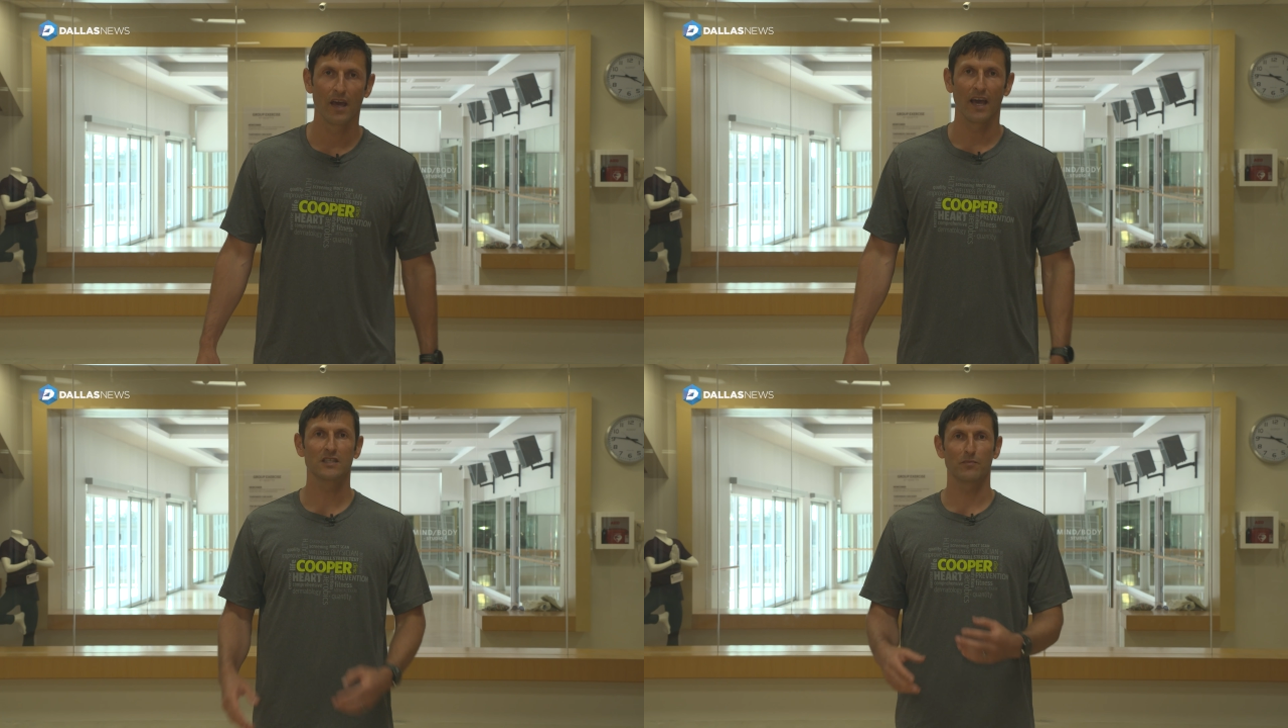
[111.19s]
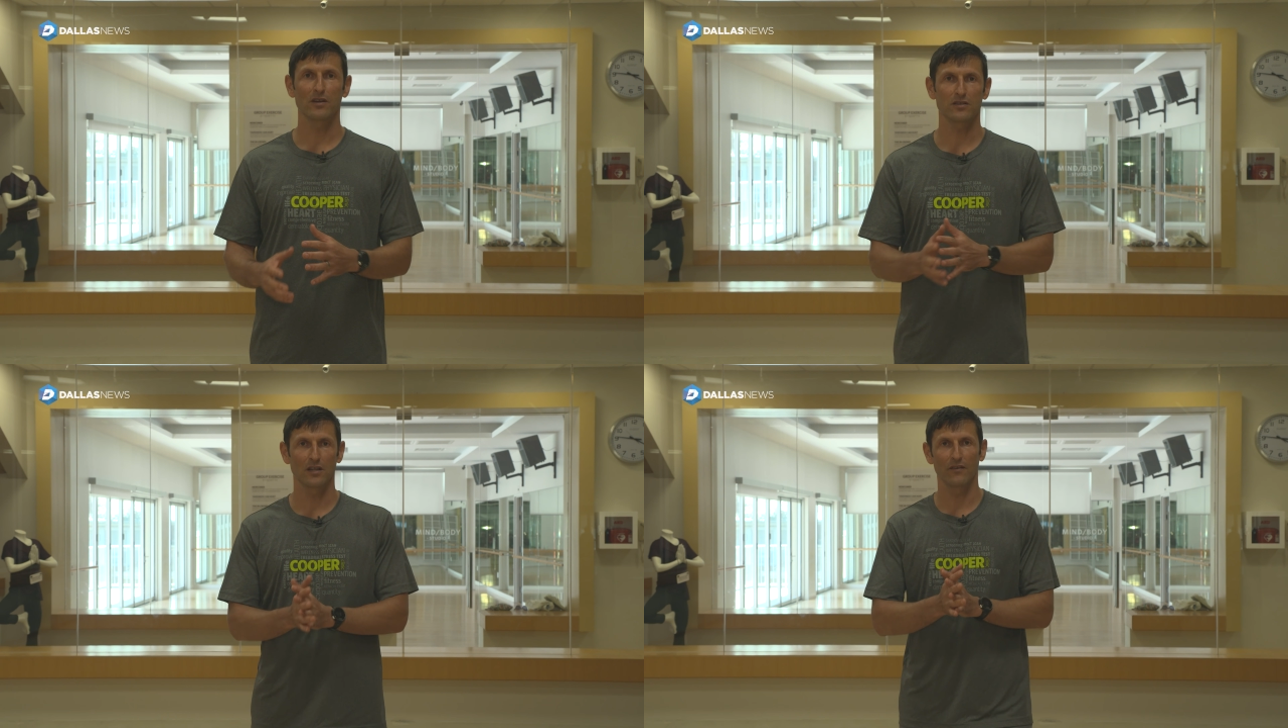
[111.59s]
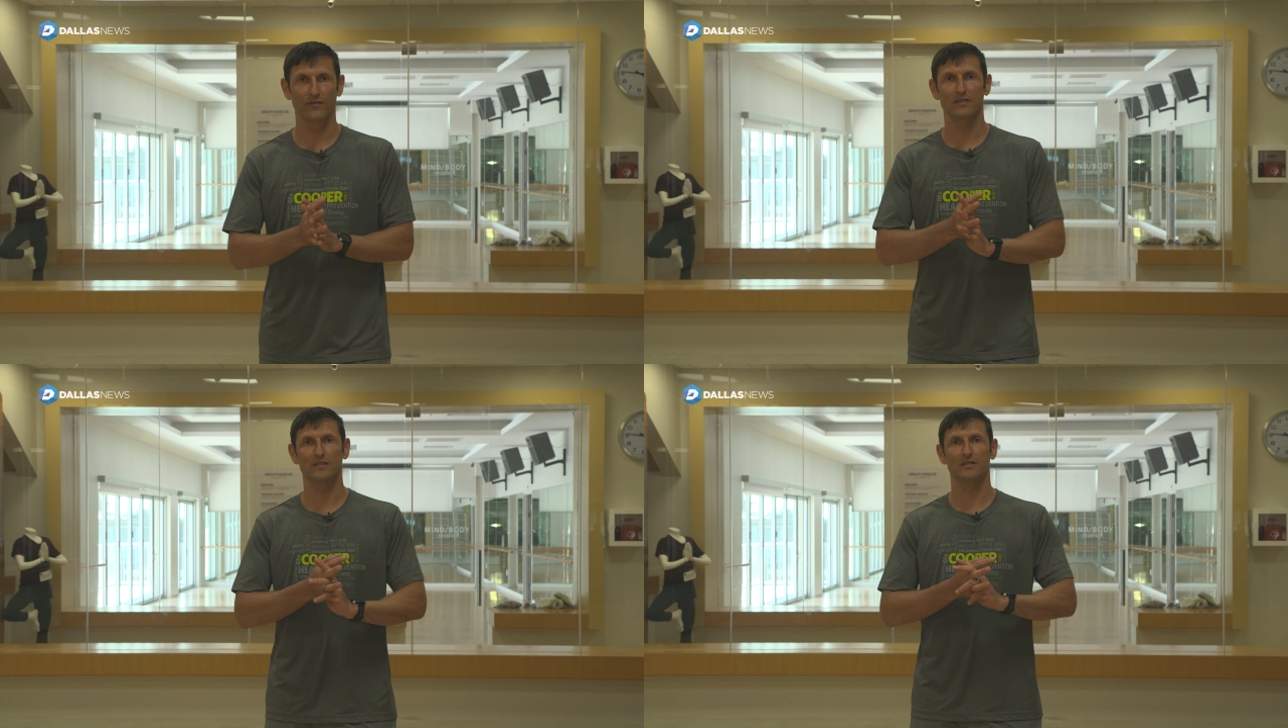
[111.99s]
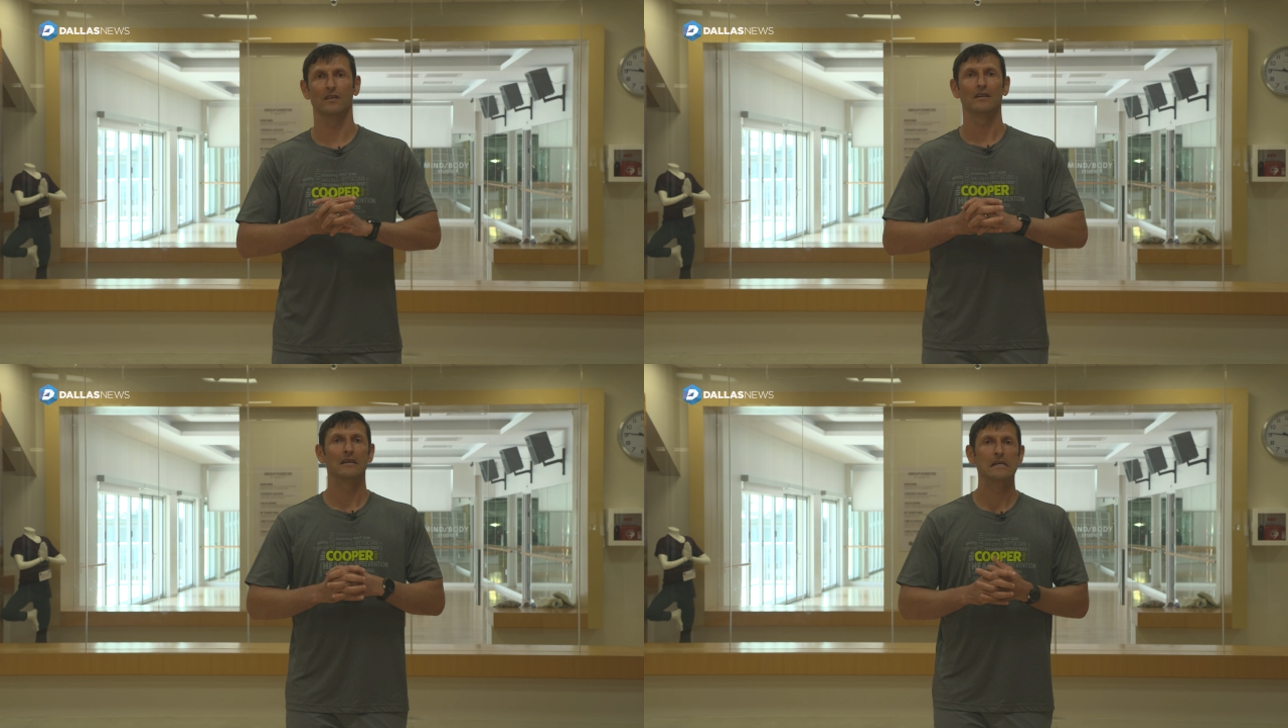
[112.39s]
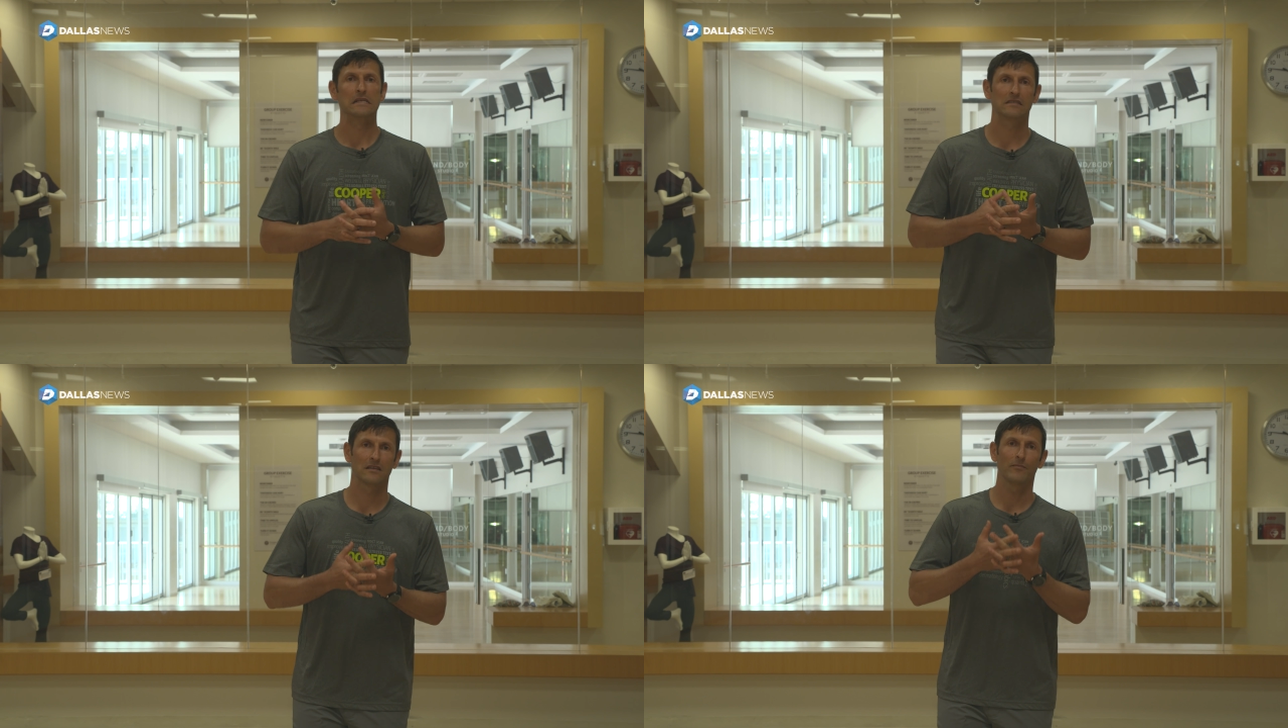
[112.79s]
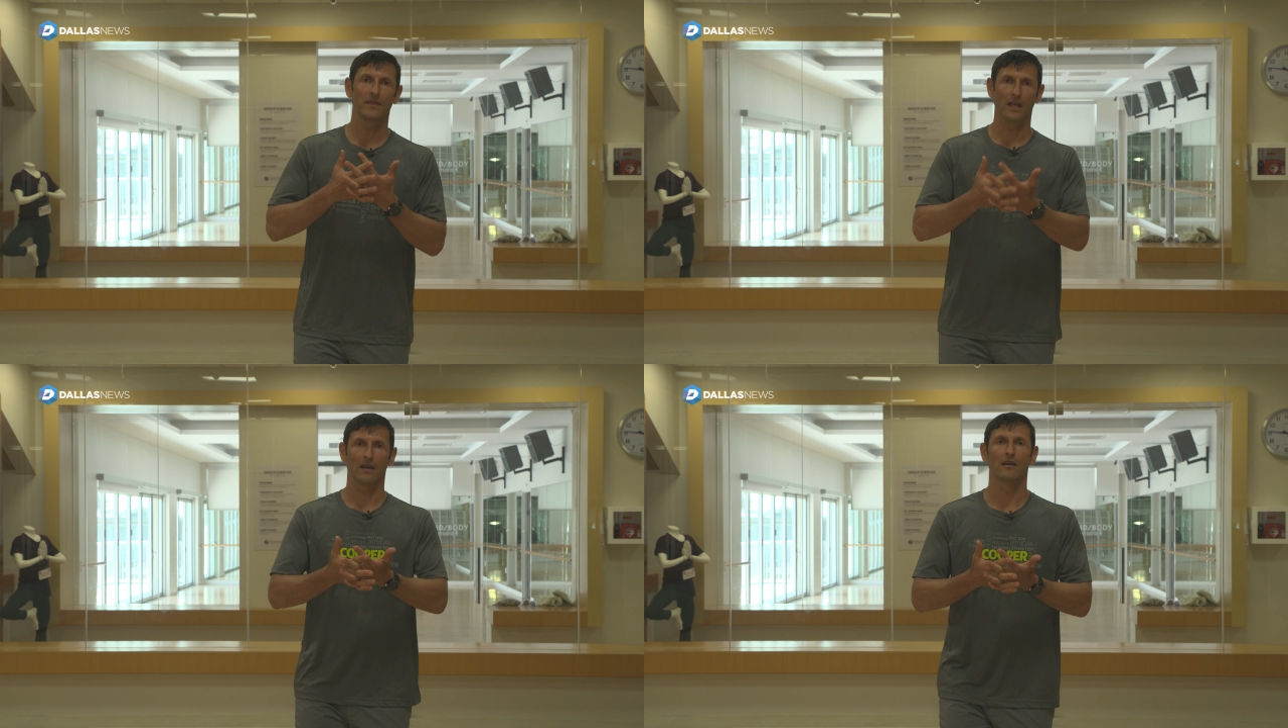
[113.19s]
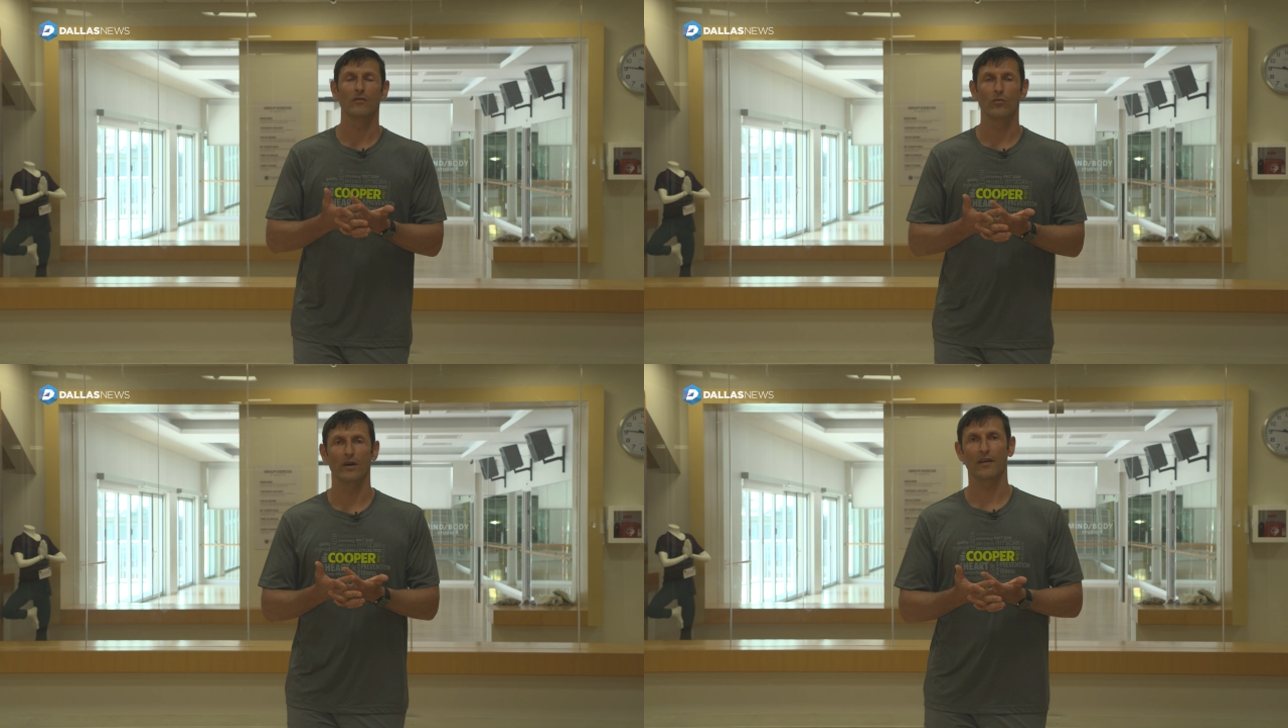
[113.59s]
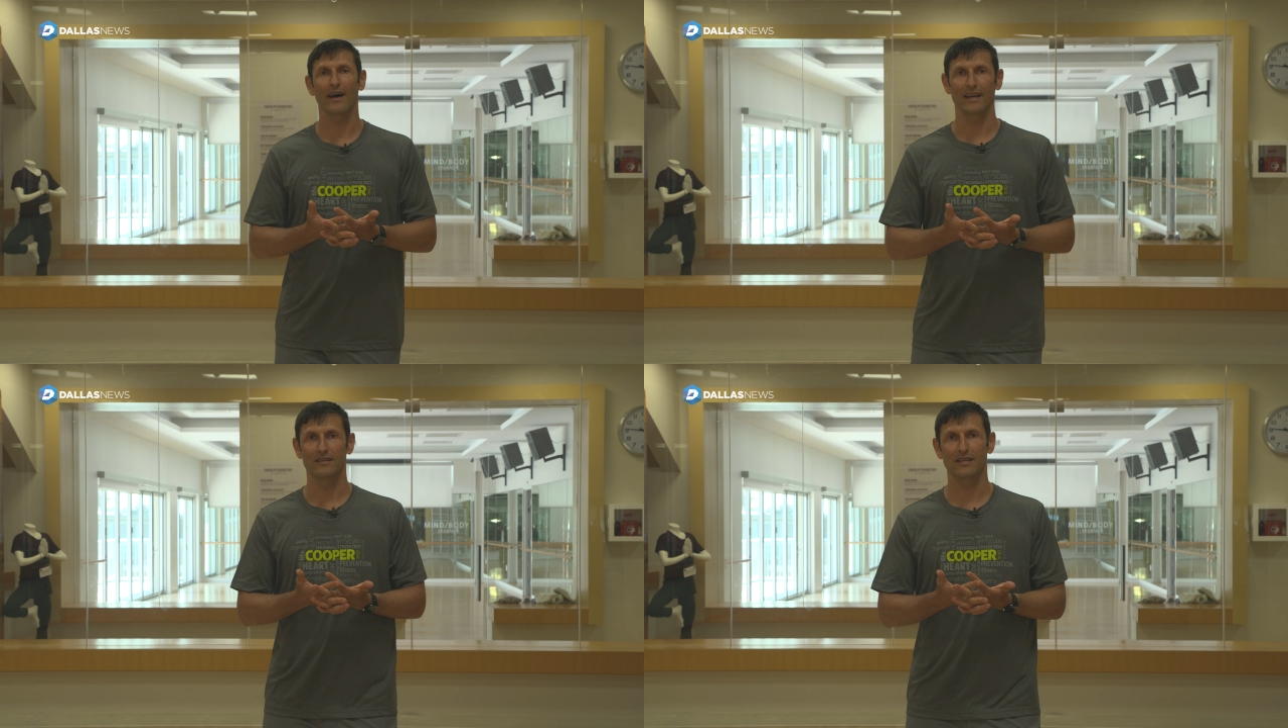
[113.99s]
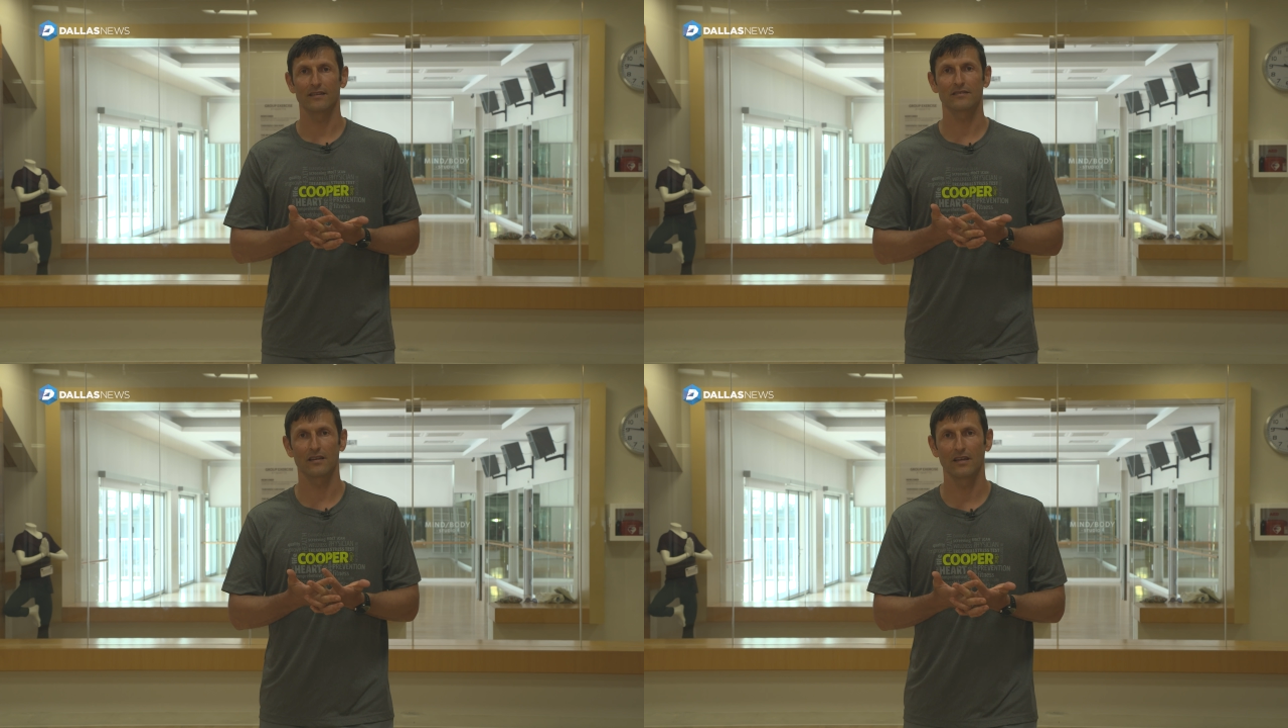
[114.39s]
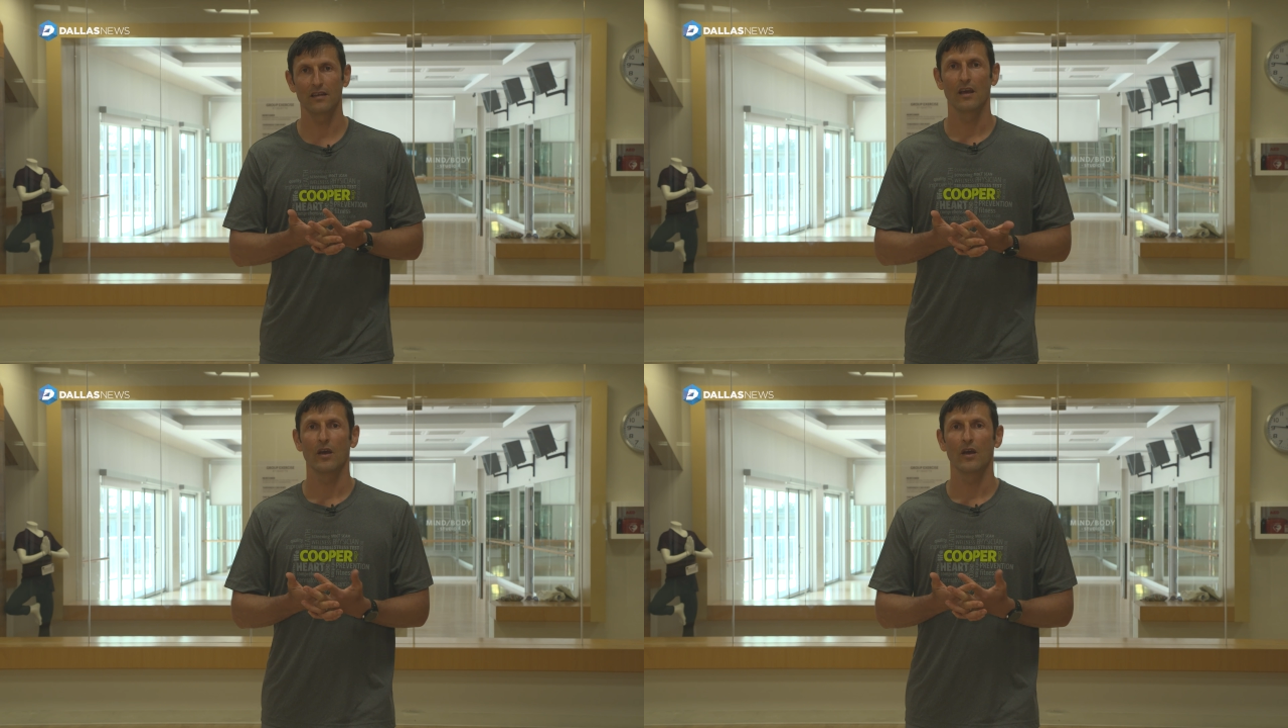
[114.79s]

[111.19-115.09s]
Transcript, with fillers: especially if it's something with high intensity